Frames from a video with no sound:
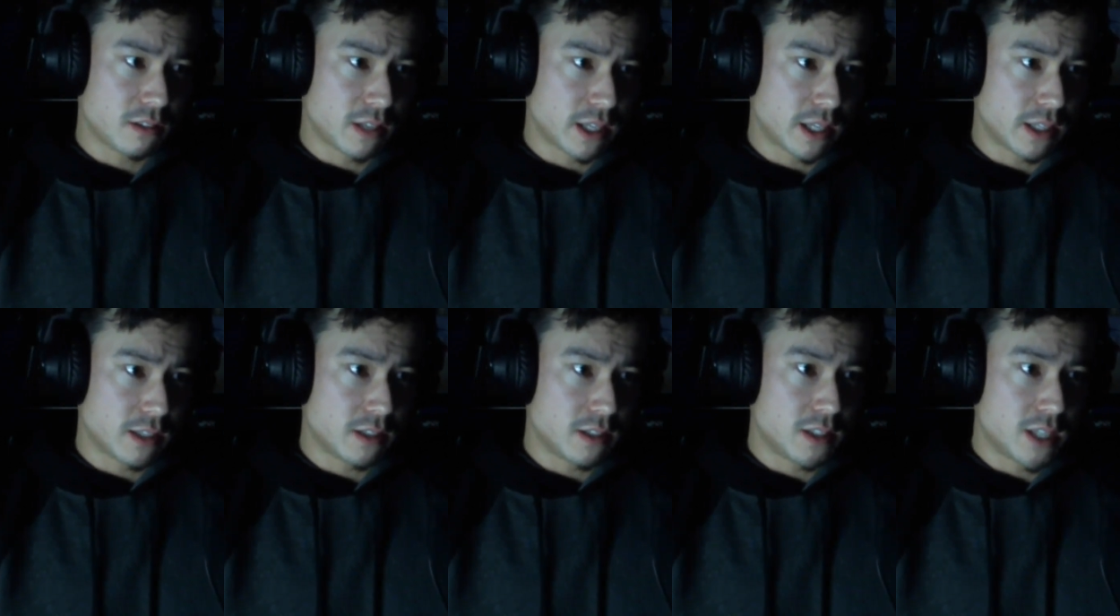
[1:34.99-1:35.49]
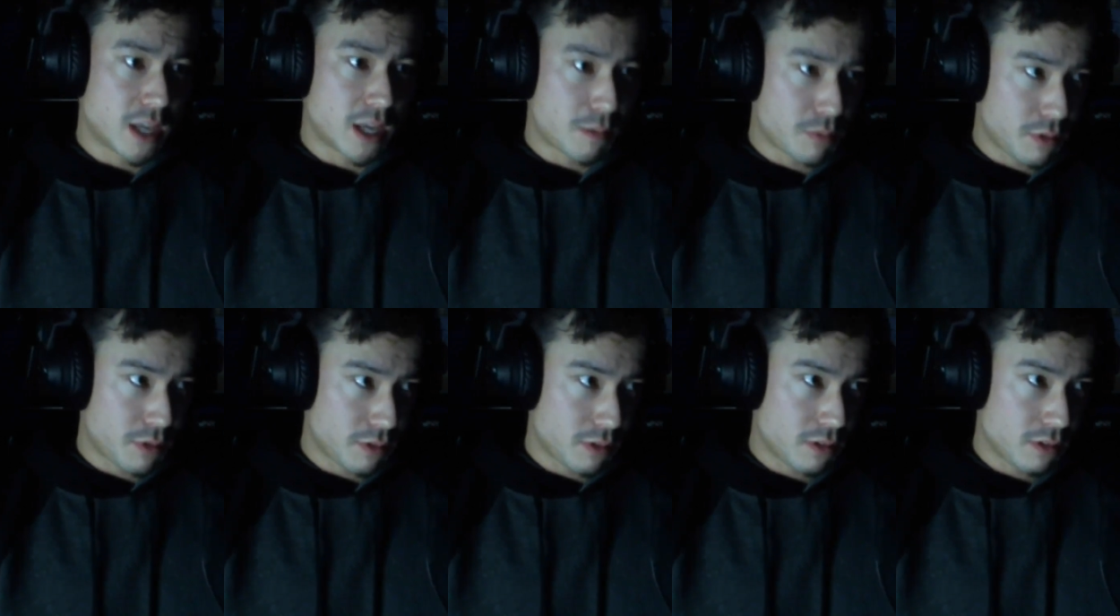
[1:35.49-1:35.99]
like a
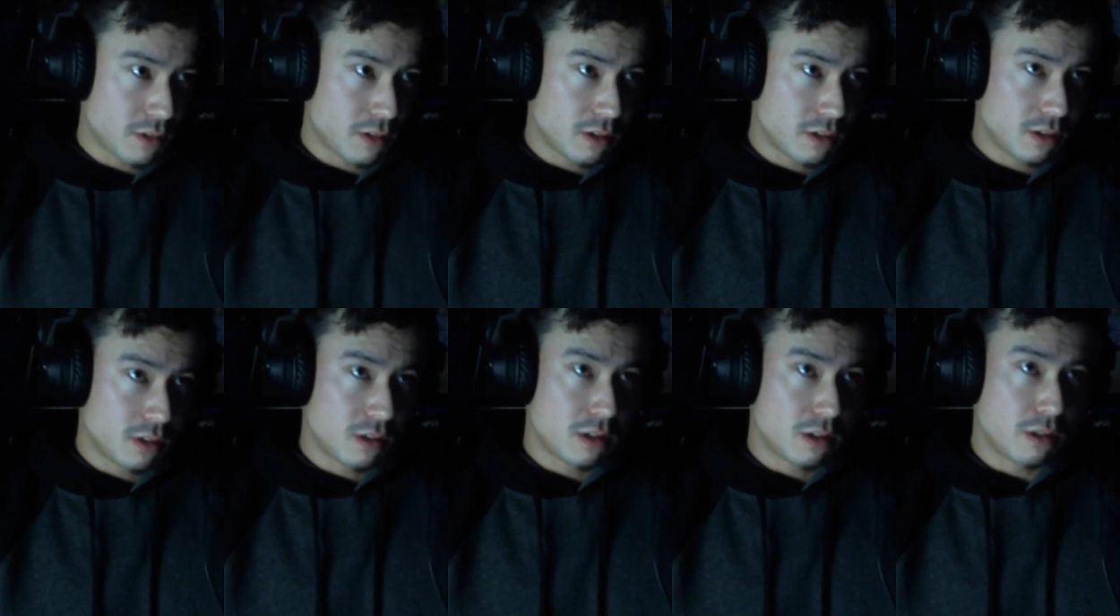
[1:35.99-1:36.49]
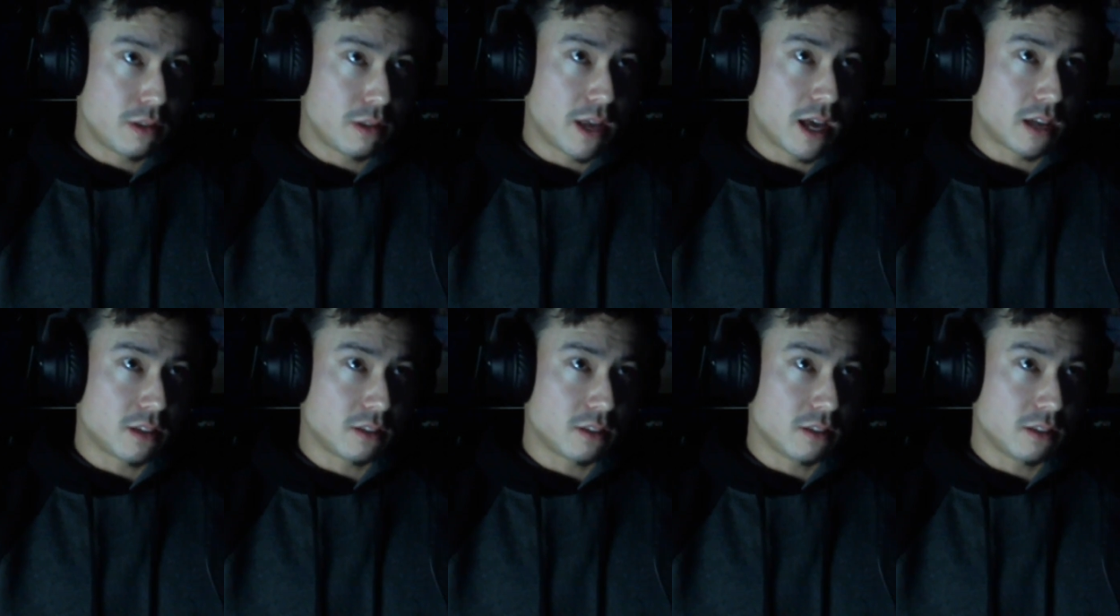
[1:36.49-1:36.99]
depth
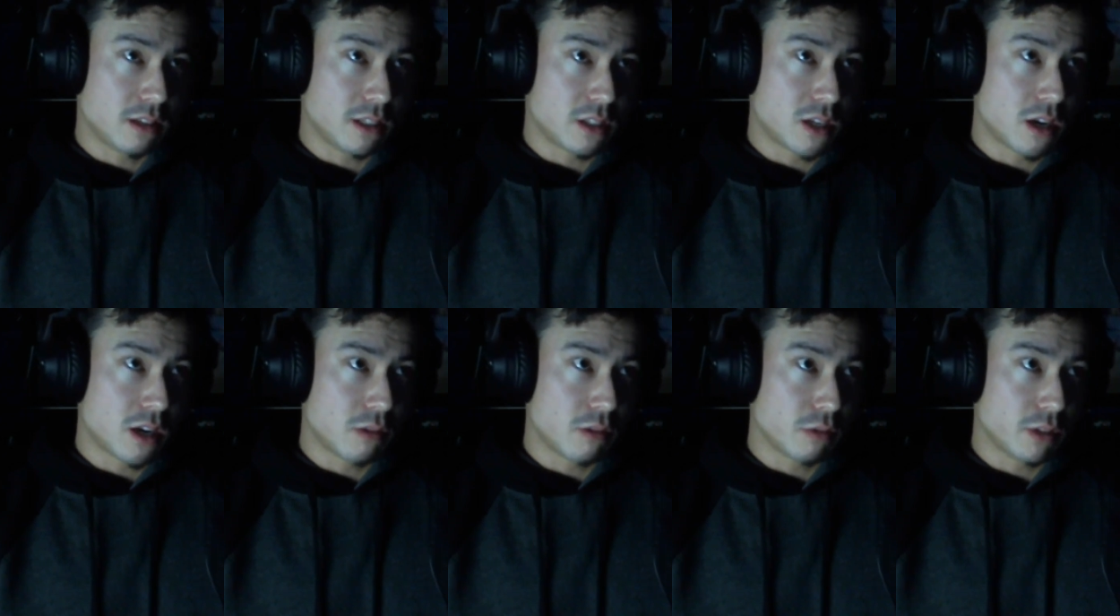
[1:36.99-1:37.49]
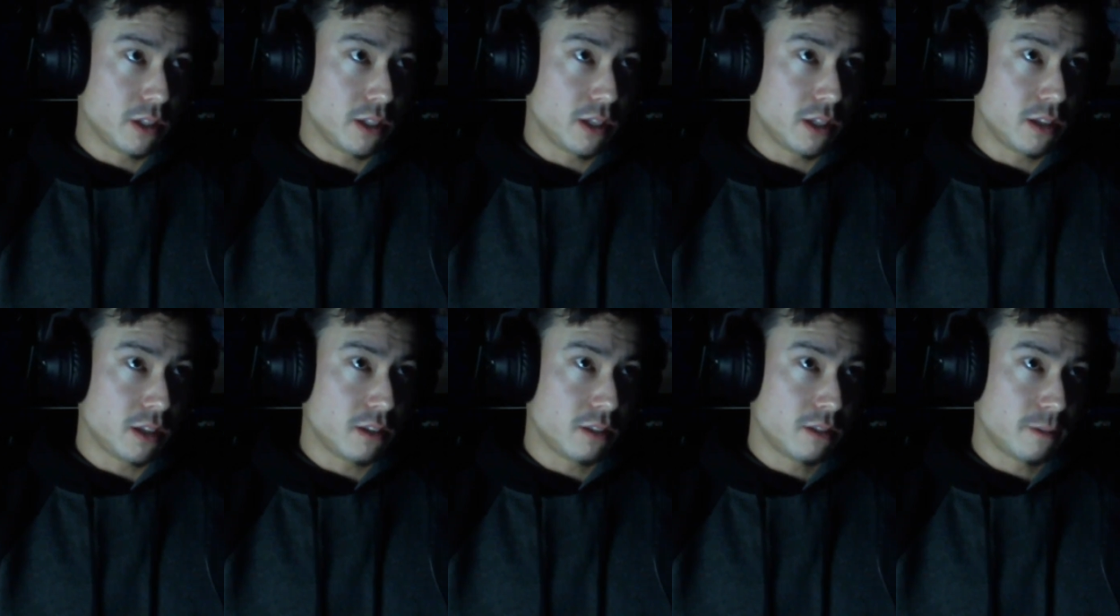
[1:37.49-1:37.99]
that is not
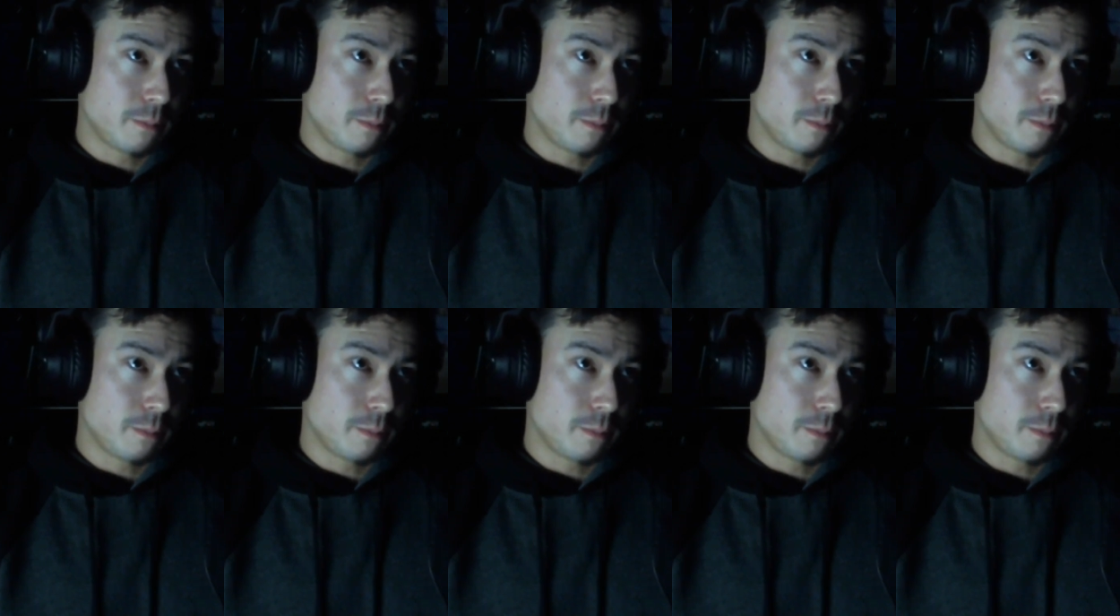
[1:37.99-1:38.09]
really